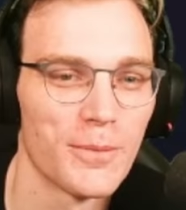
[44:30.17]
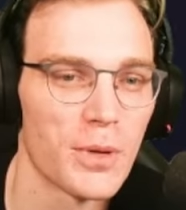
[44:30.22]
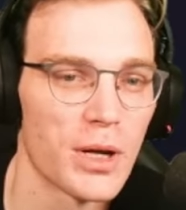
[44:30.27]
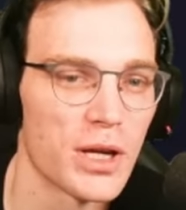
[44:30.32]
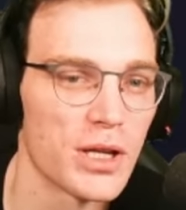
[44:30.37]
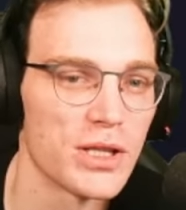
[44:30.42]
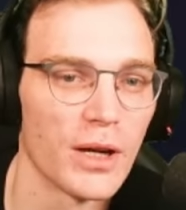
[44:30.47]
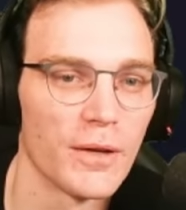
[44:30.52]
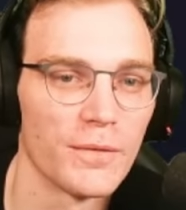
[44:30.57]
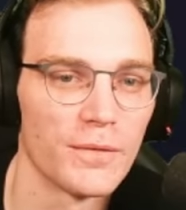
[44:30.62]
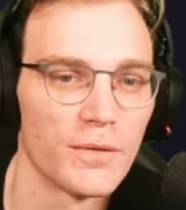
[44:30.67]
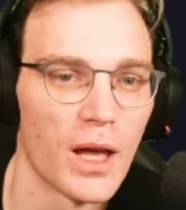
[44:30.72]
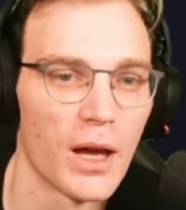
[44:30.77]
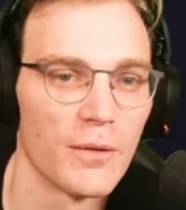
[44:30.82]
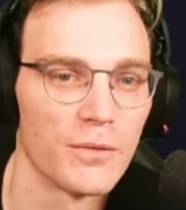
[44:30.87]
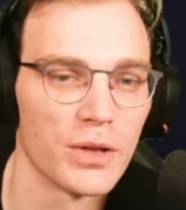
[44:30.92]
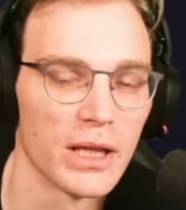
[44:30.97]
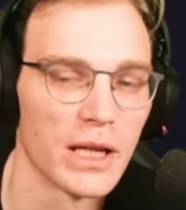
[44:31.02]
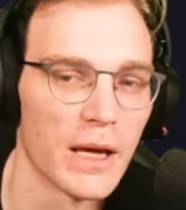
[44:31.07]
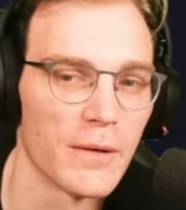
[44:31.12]
Because I've,
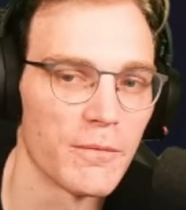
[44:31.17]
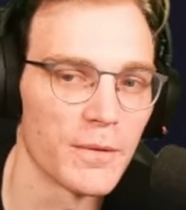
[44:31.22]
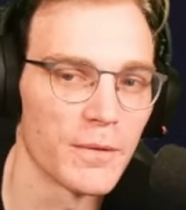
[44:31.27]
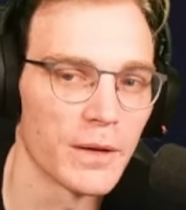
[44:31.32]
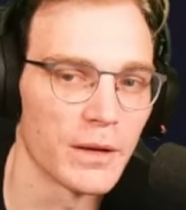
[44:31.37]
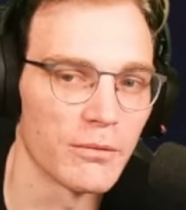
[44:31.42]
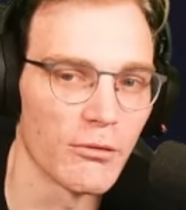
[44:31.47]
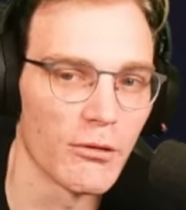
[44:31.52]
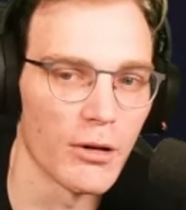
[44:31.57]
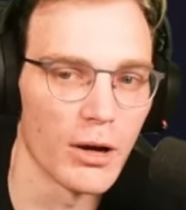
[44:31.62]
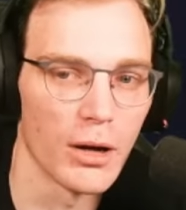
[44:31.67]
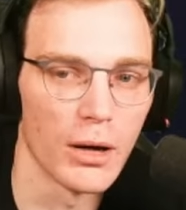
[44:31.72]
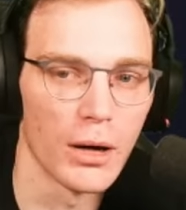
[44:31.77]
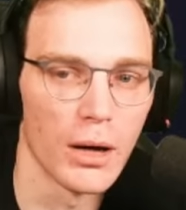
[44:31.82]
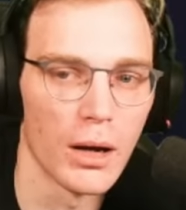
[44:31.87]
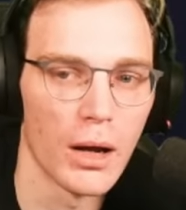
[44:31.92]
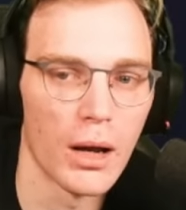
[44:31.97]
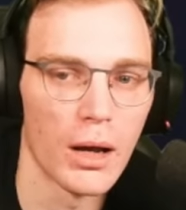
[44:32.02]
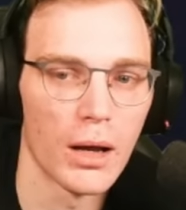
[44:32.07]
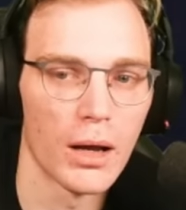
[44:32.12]
I've done everything wrong.